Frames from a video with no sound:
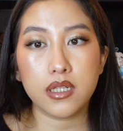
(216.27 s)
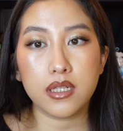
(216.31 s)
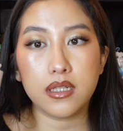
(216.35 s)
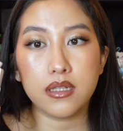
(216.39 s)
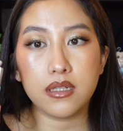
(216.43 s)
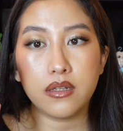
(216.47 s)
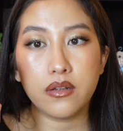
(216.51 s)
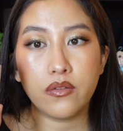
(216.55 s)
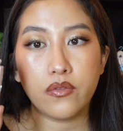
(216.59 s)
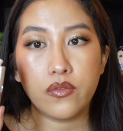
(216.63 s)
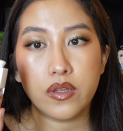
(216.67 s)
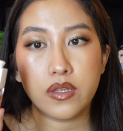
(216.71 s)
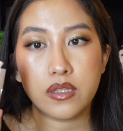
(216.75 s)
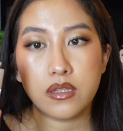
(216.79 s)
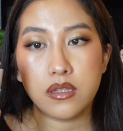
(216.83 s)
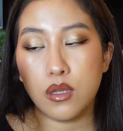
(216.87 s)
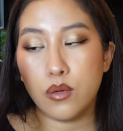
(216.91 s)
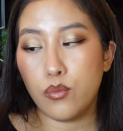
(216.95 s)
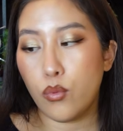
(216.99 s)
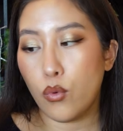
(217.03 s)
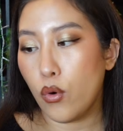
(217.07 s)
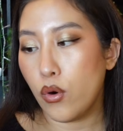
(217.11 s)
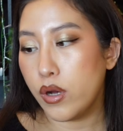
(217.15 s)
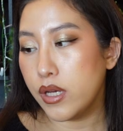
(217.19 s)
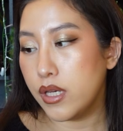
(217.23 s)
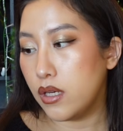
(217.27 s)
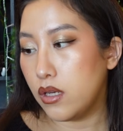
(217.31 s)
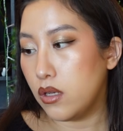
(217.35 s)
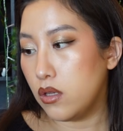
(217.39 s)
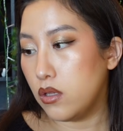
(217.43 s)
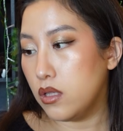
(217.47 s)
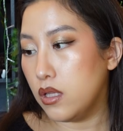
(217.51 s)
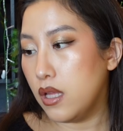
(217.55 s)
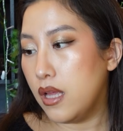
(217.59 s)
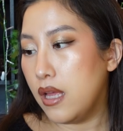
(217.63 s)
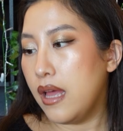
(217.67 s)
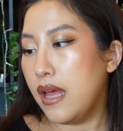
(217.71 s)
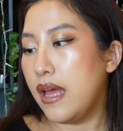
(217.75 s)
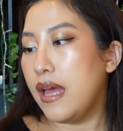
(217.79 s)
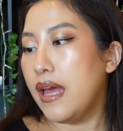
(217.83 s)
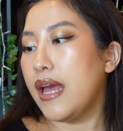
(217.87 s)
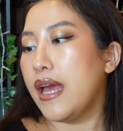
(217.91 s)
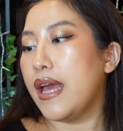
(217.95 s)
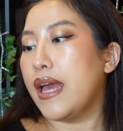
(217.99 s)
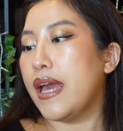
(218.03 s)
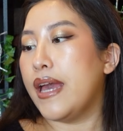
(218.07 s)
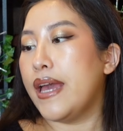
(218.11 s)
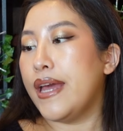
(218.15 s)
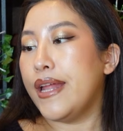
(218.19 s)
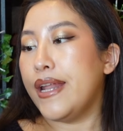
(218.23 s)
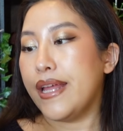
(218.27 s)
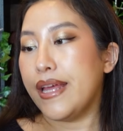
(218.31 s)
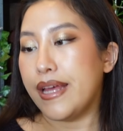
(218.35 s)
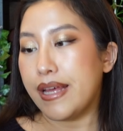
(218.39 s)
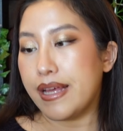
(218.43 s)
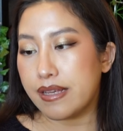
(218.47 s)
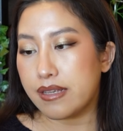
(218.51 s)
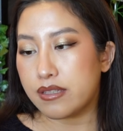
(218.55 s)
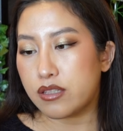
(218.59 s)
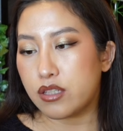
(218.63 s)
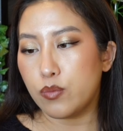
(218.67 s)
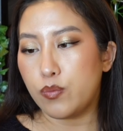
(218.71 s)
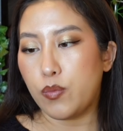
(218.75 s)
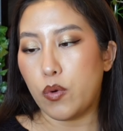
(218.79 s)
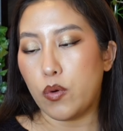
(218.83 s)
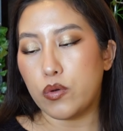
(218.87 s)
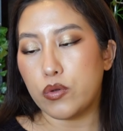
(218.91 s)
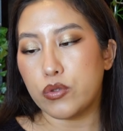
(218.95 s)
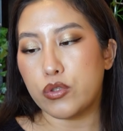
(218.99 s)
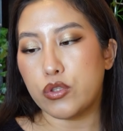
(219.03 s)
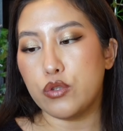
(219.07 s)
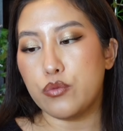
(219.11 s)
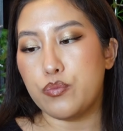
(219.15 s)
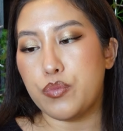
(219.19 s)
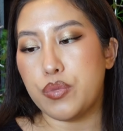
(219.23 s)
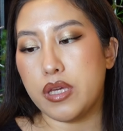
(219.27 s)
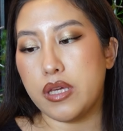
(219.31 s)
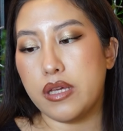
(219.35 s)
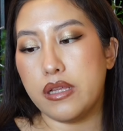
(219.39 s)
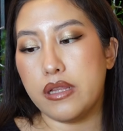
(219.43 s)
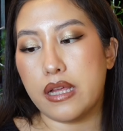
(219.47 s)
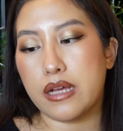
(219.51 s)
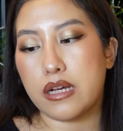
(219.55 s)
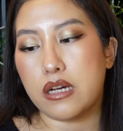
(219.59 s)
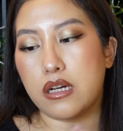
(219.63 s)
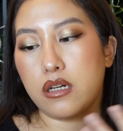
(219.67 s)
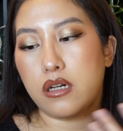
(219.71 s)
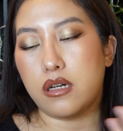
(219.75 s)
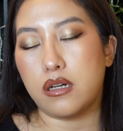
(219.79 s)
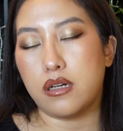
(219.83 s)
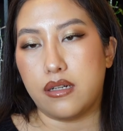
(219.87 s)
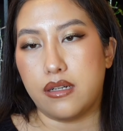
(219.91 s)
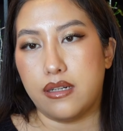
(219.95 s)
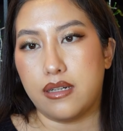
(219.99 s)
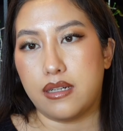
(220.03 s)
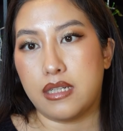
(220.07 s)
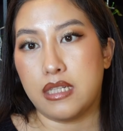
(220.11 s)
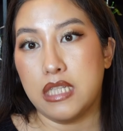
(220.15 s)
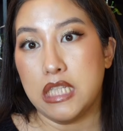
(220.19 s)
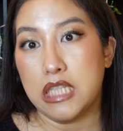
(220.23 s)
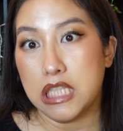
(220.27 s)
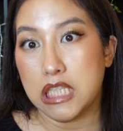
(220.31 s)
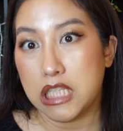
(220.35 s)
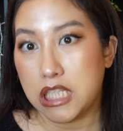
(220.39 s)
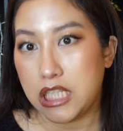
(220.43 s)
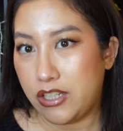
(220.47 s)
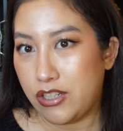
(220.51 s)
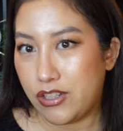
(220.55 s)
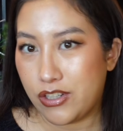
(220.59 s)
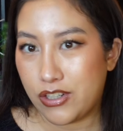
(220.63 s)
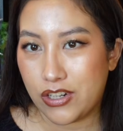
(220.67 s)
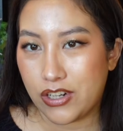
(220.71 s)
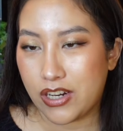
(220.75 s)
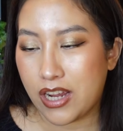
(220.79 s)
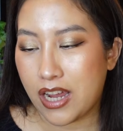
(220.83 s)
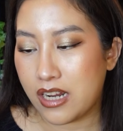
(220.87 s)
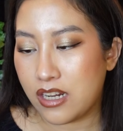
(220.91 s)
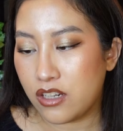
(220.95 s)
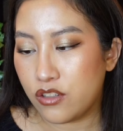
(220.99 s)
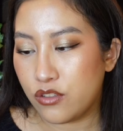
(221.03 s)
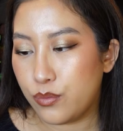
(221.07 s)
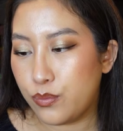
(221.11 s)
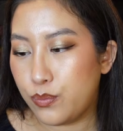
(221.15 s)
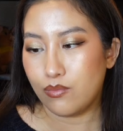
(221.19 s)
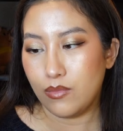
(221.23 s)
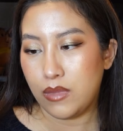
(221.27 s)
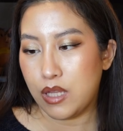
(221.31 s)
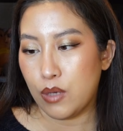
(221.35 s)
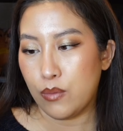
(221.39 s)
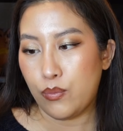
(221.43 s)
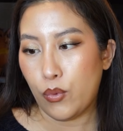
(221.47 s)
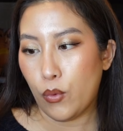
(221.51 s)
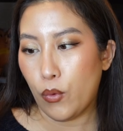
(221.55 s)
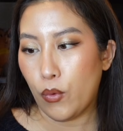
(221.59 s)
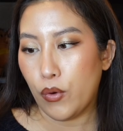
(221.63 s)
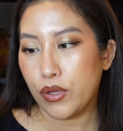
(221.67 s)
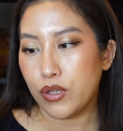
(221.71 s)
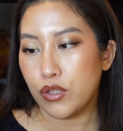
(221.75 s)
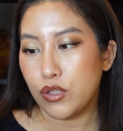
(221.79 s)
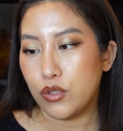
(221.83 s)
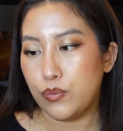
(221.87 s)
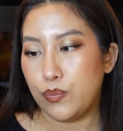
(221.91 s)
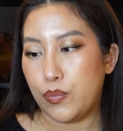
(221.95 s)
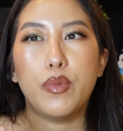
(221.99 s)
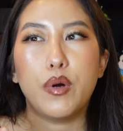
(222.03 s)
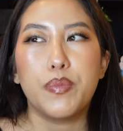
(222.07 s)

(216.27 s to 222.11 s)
of this lip oil. It is supposed to be like a clear kind of lip oil,